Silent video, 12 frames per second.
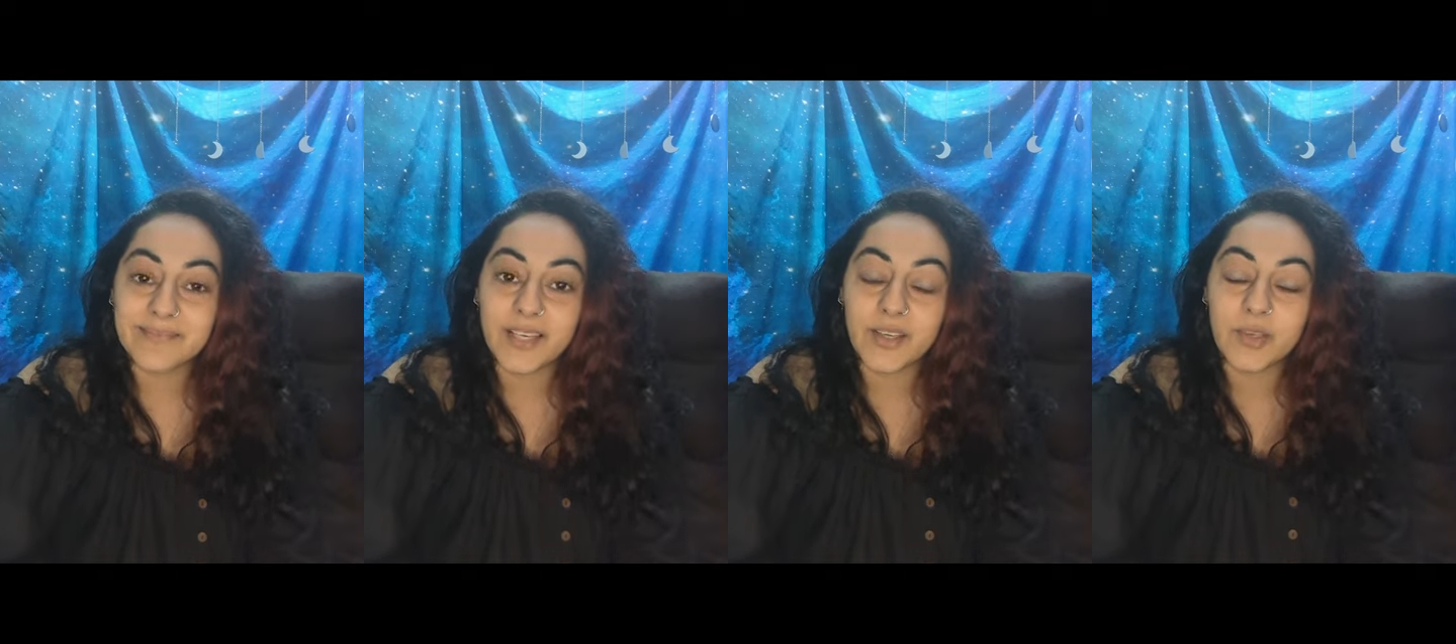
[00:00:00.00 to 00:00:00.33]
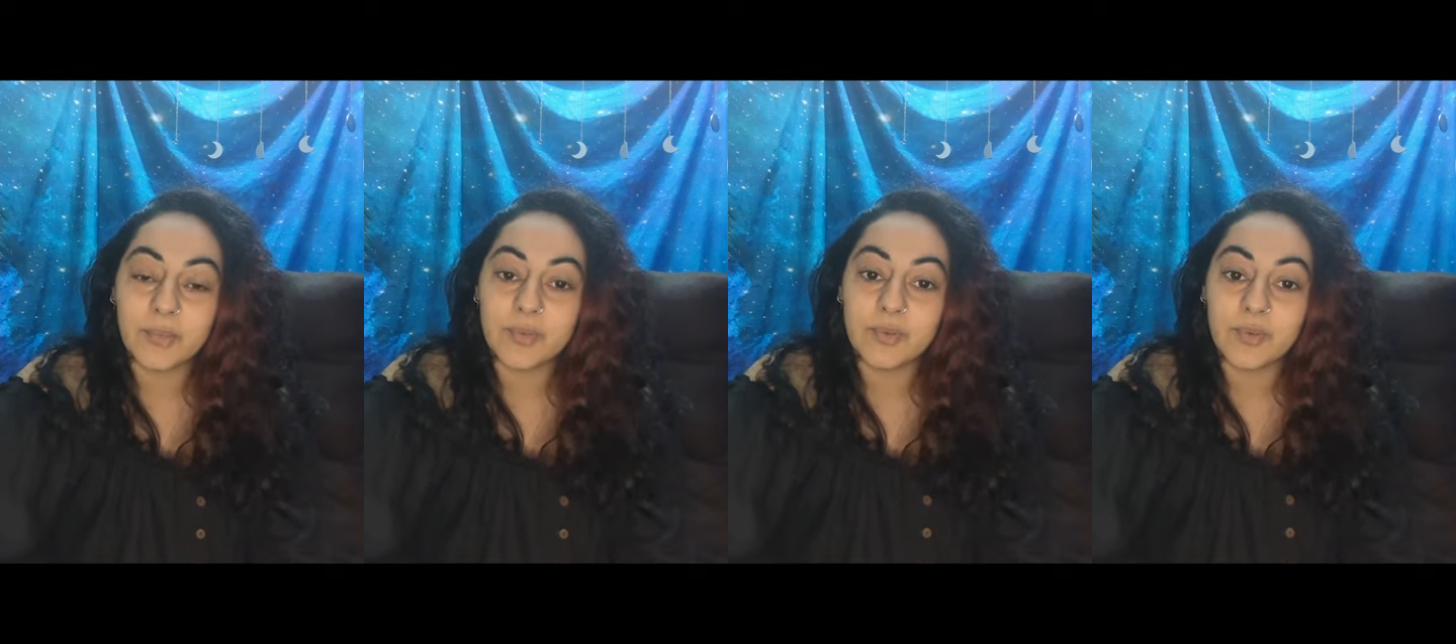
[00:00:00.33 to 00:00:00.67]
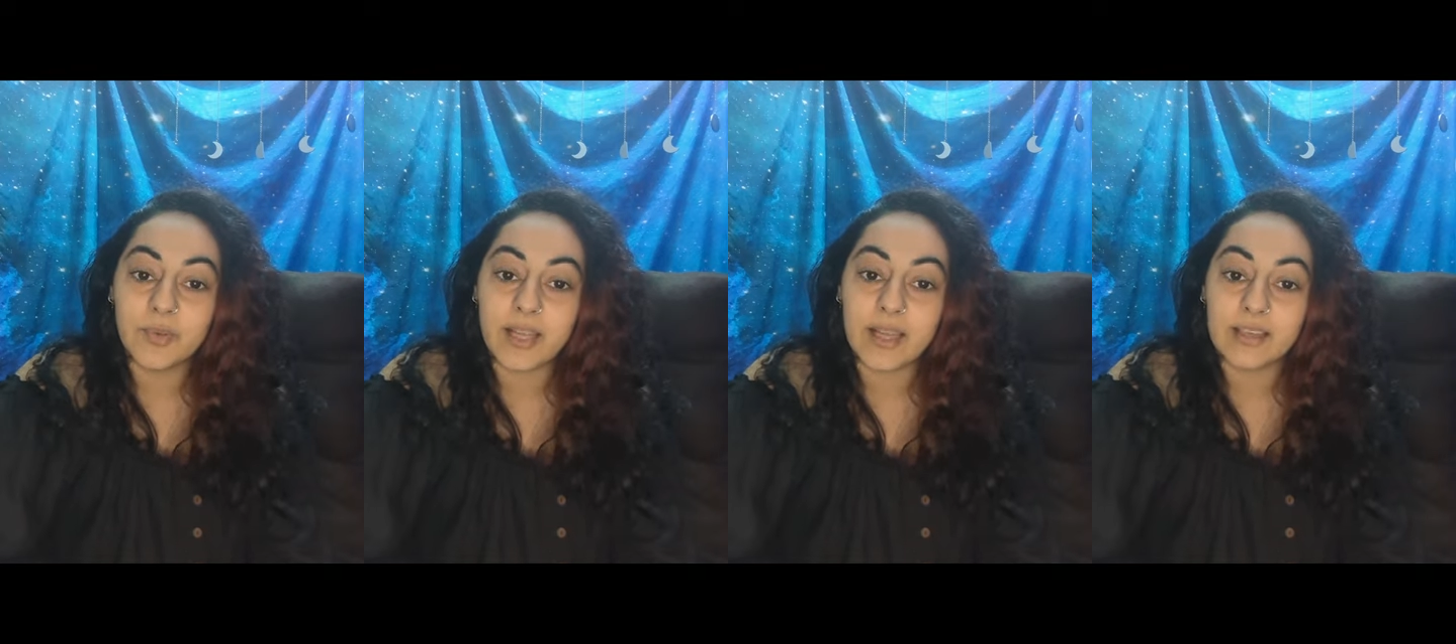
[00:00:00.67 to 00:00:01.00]
I hope you've
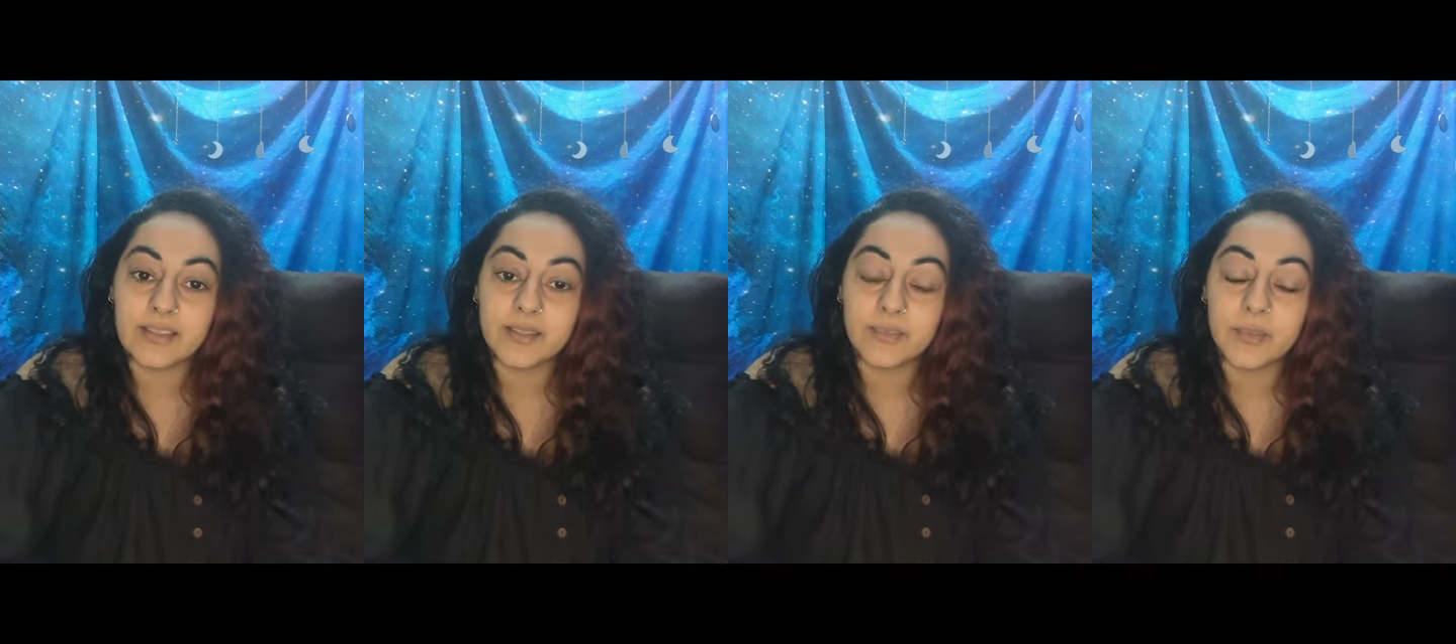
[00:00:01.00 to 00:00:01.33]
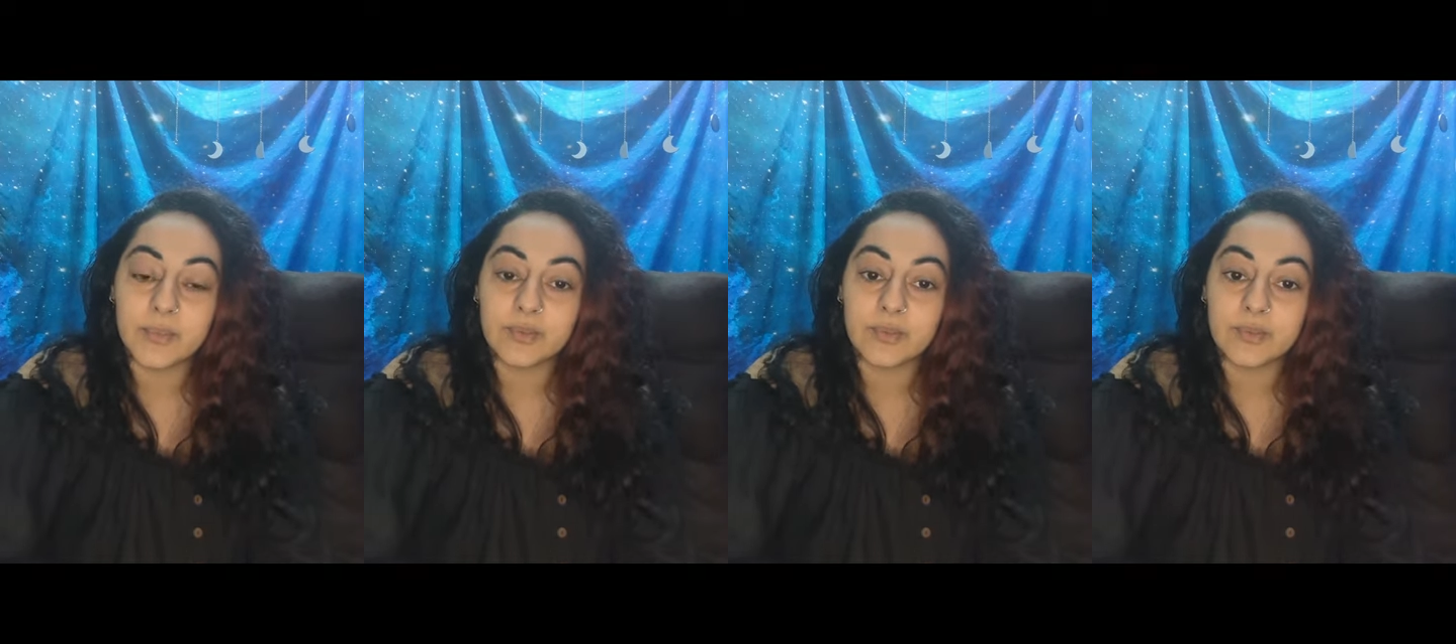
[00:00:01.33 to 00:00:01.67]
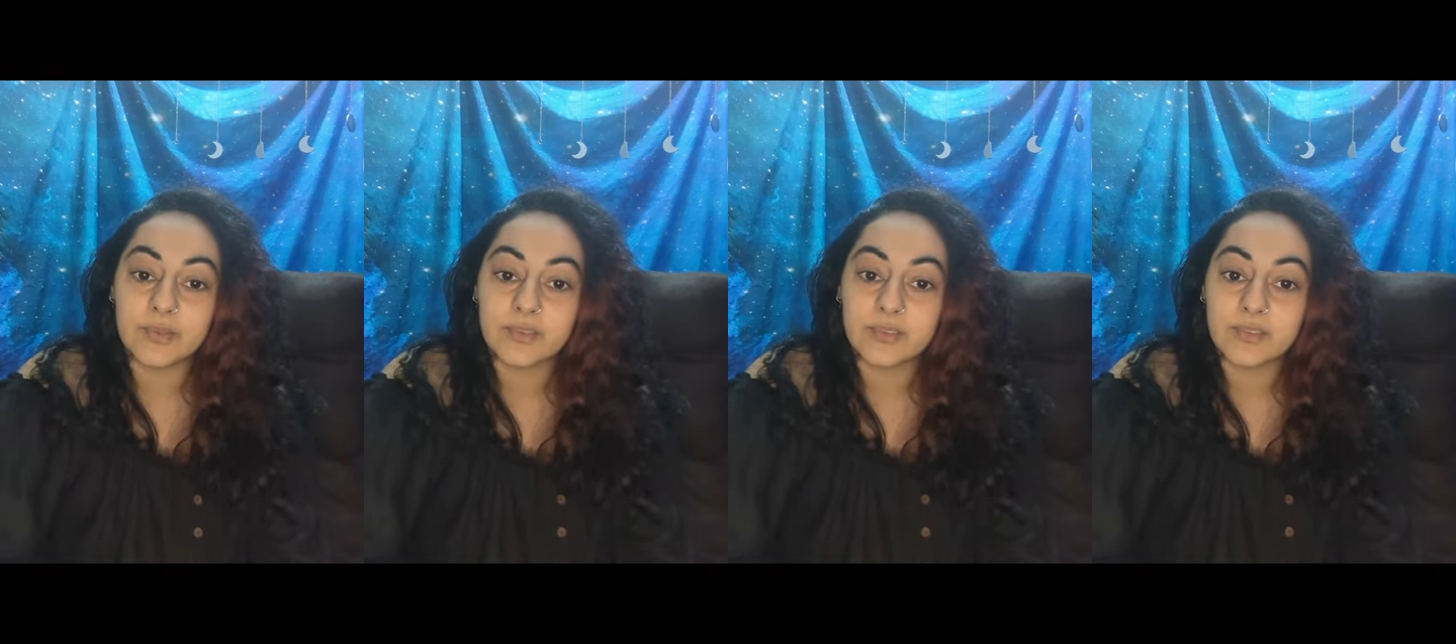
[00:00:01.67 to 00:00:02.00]
all had a beautiful,